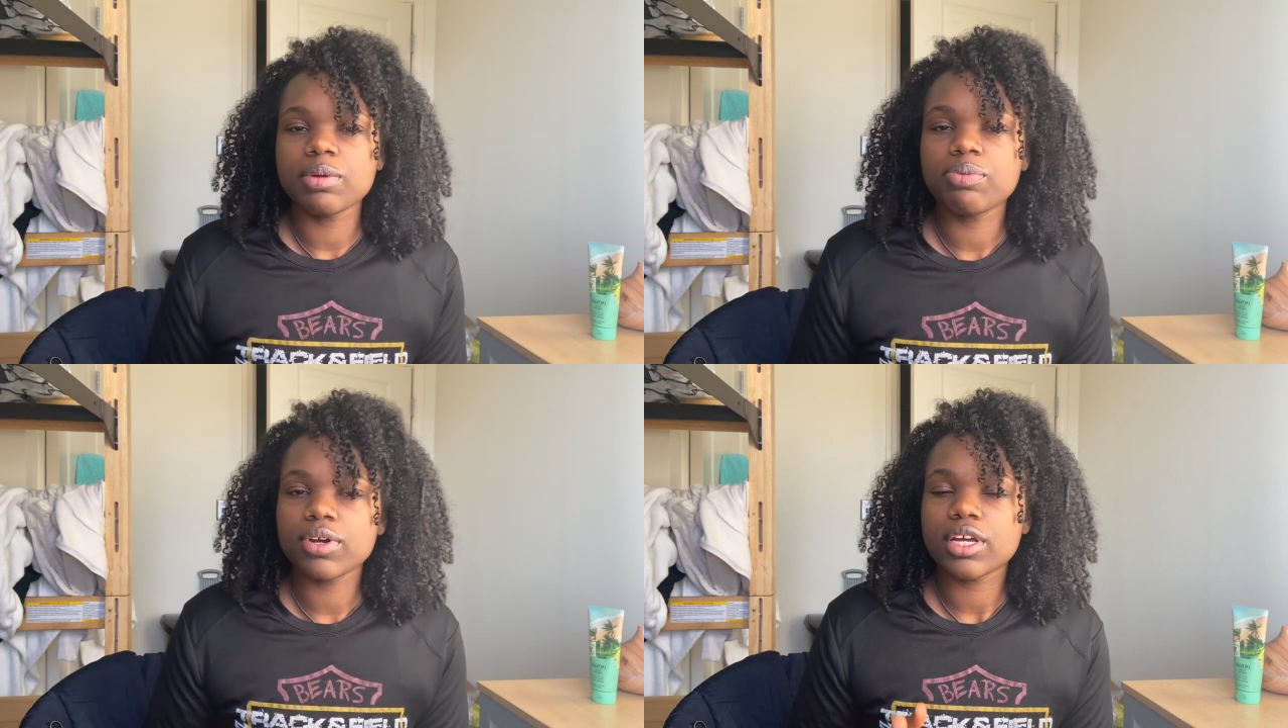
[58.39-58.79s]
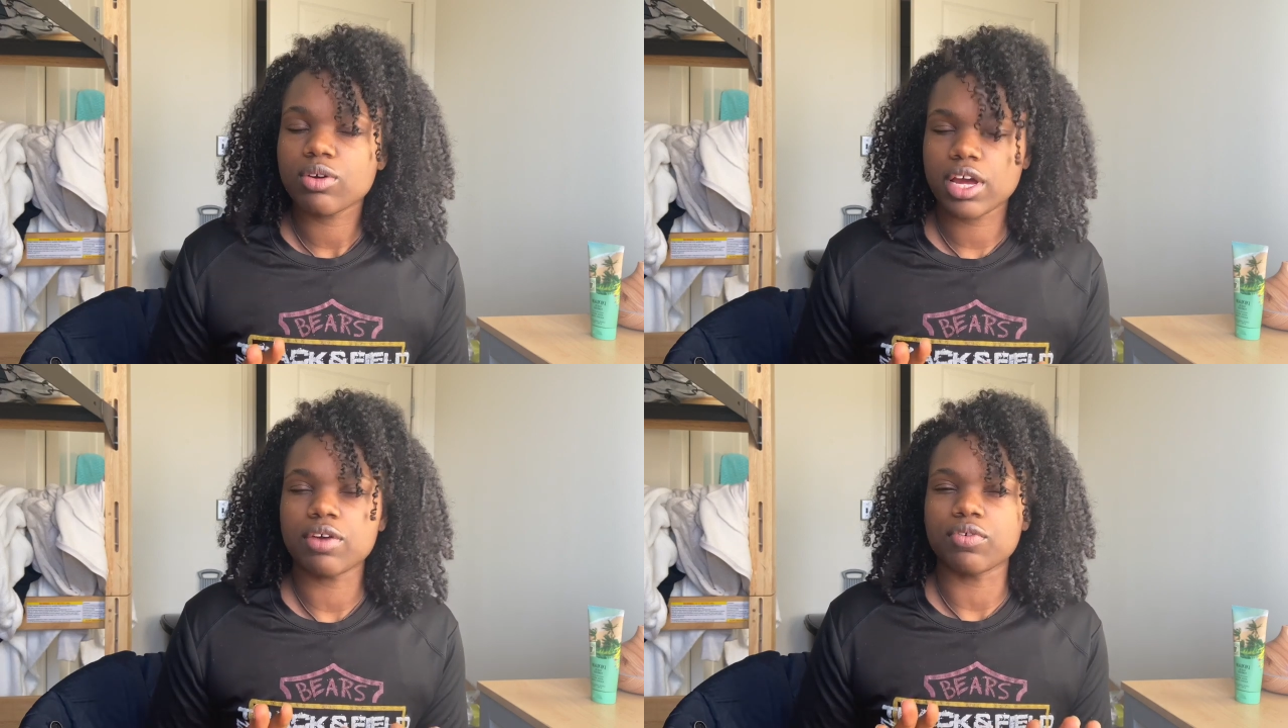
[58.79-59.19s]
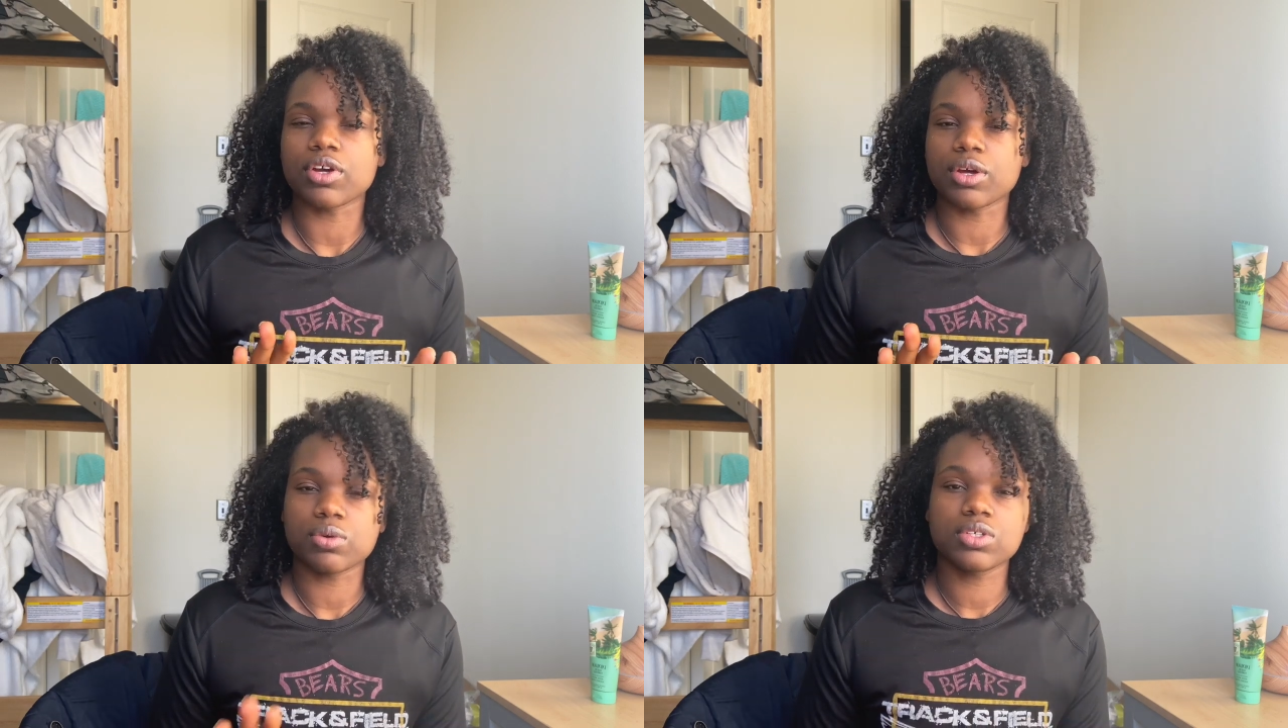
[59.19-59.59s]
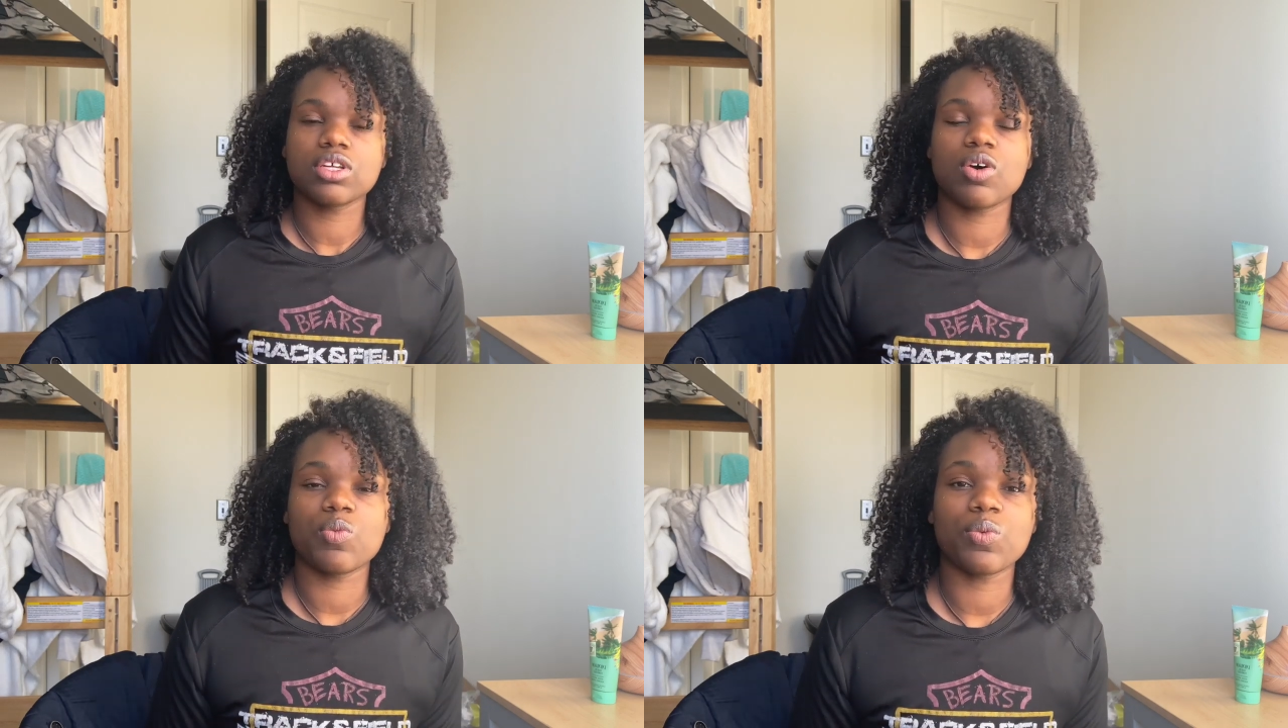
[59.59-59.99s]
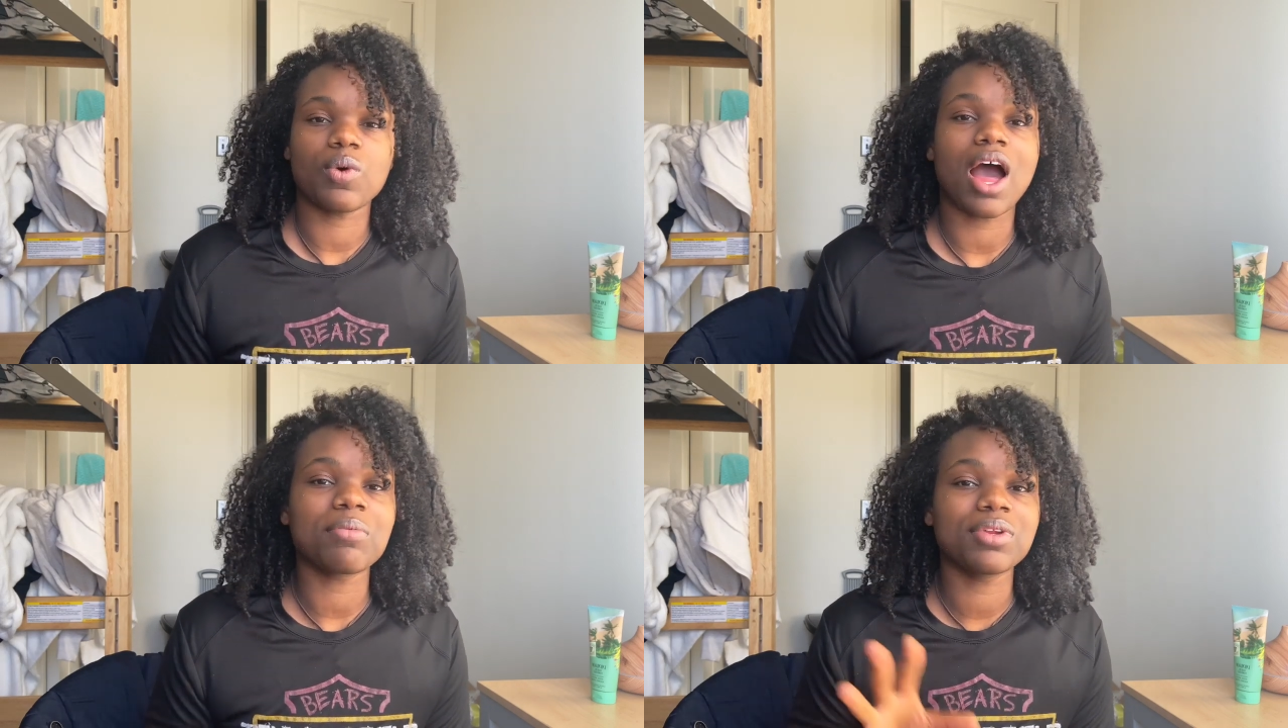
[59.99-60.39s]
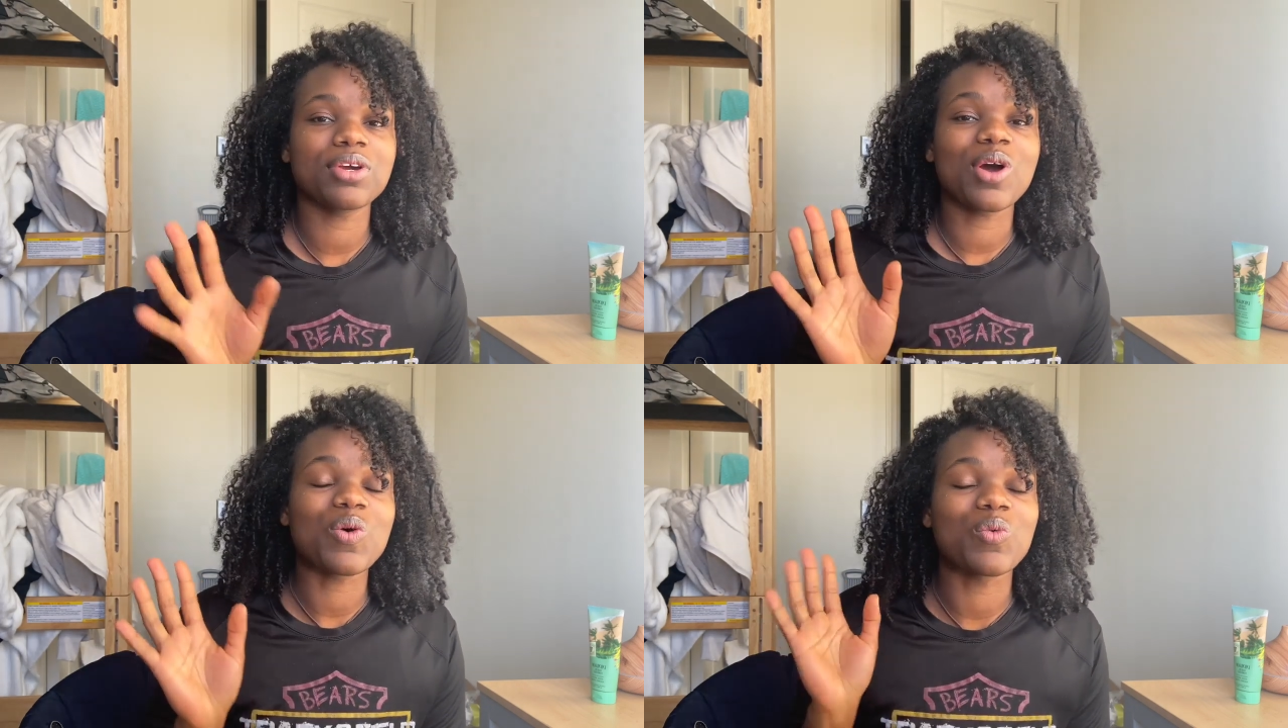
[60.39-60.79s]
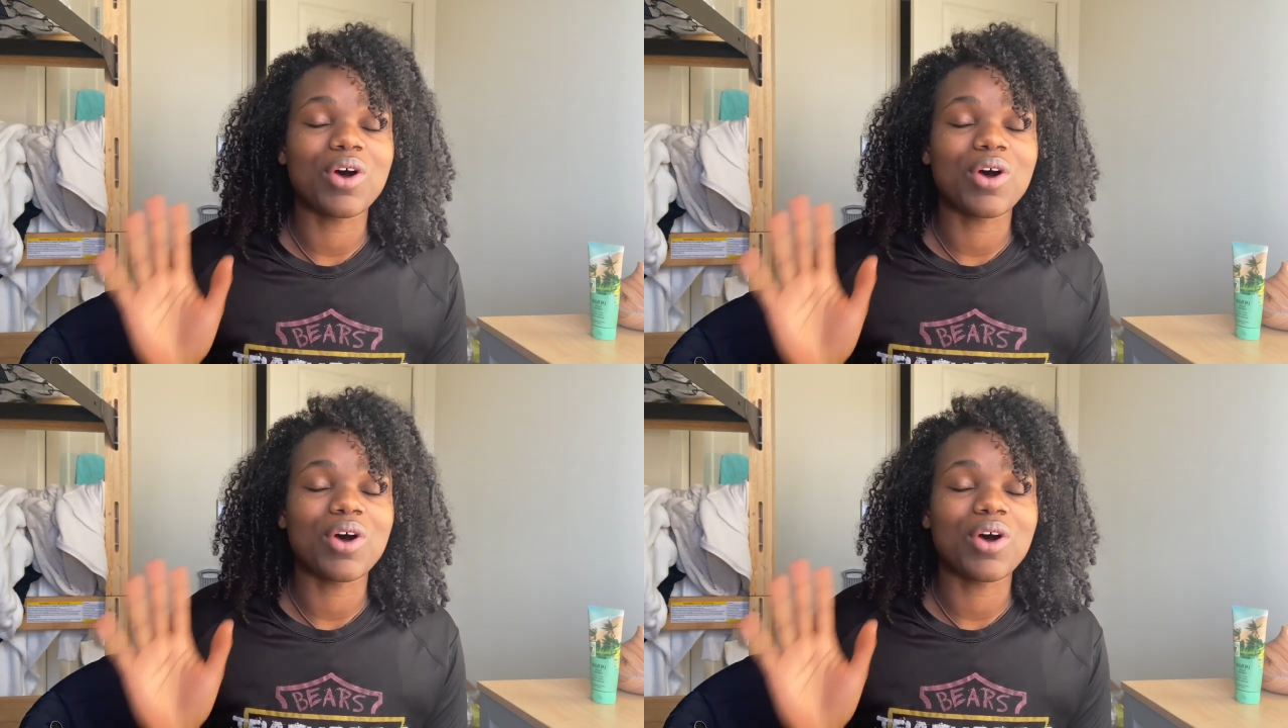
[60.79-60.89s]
pretty okay for you. So I'm gonna go